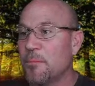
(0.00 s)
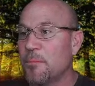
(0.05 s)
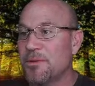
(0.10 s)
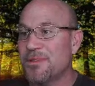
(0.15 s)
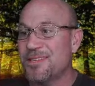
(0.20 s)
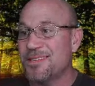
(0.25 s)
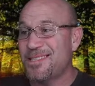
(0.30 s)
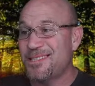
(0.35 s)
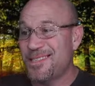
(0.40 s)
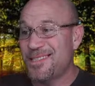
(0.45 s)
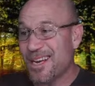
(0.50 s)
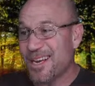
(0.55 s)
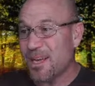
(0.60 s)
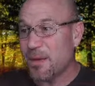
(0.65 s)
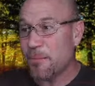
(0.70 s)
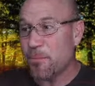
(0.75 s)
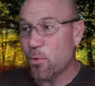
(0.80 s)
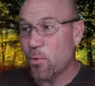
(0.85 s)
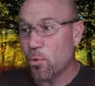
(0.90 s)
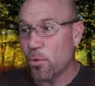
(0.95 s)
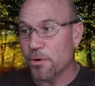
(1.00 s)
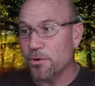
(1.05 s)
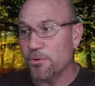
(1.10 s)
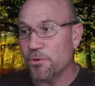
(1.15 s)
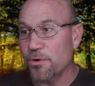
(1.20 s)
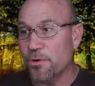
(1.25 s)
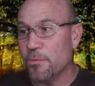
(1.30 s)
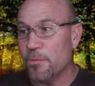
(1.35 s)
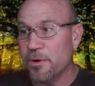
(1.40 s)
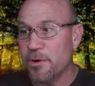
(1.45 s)
but the second port
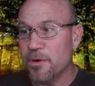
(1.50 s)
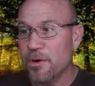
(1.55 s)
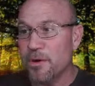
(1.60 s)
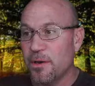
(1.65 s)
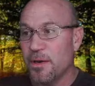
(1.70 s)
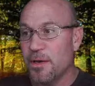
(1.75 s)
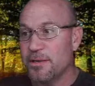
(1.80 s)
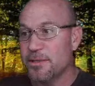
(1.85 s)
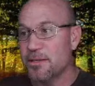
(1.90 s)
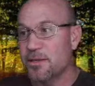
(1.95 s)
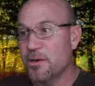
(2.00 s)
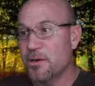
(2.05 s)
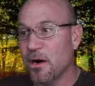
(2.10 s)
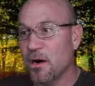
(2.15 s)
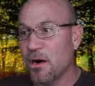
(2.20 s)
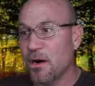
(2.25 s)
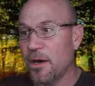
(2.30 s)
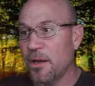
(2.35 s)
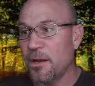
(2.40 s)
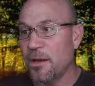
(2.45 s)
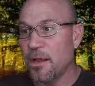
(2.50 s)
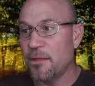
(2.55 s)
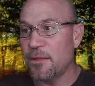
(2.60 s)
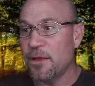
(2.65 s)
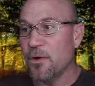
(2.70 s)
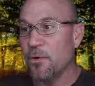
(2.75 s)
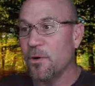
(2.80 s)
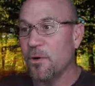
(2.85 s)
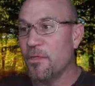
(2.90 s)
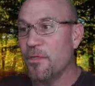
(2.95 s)
group is gone, and
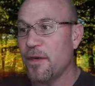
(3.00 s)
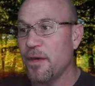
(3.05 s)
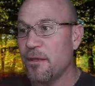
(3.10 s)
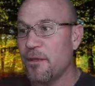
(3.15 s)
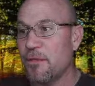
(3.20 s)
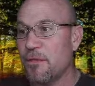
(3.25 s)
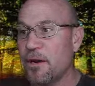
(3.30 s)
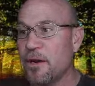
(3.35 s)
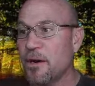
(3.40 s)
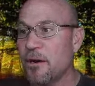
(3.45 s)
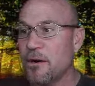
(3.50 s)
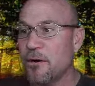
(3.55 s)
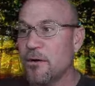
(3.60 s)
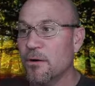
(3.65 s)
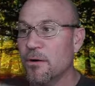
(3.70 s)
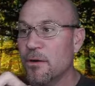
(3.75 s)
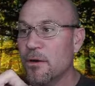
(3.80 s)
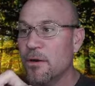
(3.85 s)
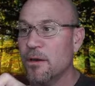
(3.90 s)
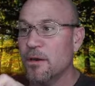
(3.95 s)
the only thing there